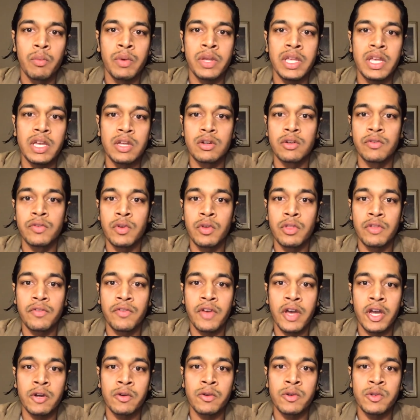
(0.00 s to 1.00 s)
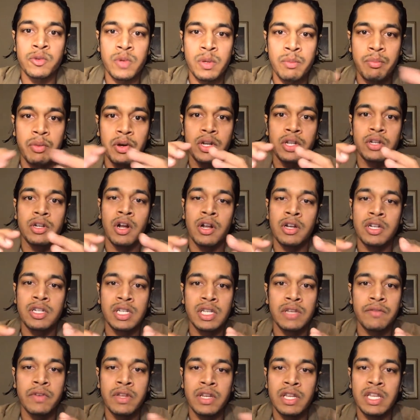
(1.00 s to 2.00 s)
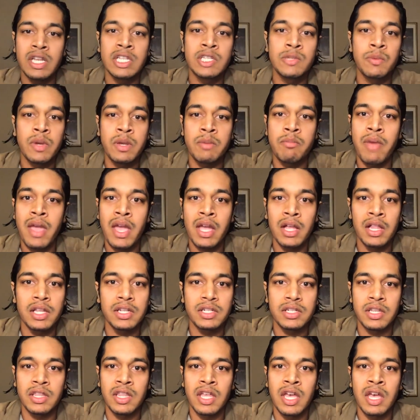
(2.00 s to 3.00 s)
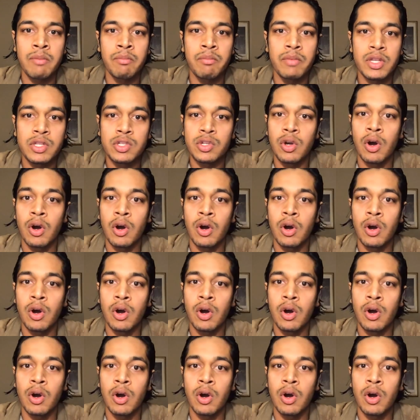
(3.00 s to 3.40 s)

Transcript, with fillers: We interview the veterans, we put it on DVDs, we mail it to them.